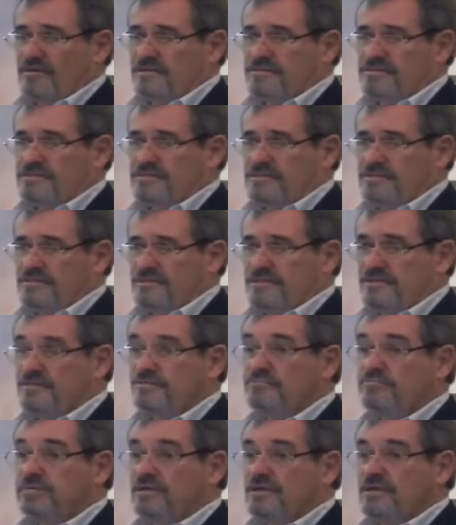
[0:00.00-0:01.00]
Let's see
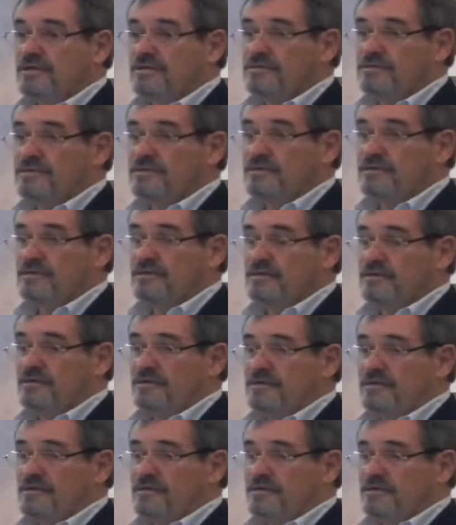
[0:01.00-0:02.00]
the blood
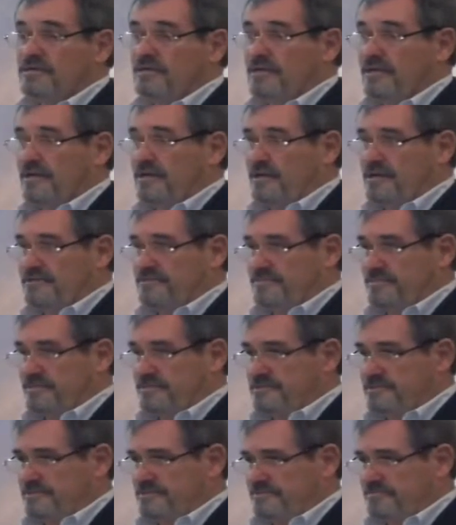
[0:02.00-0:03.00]
that has
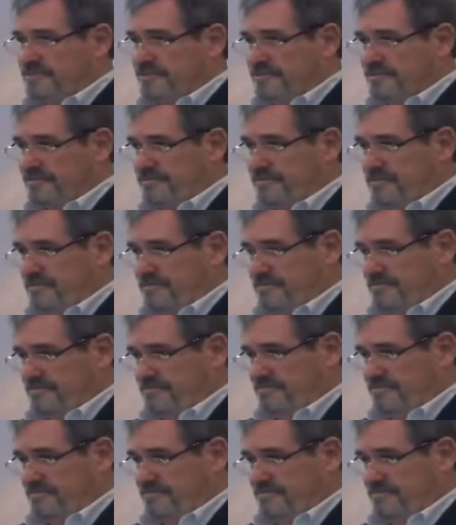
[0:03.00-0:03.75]
been spilled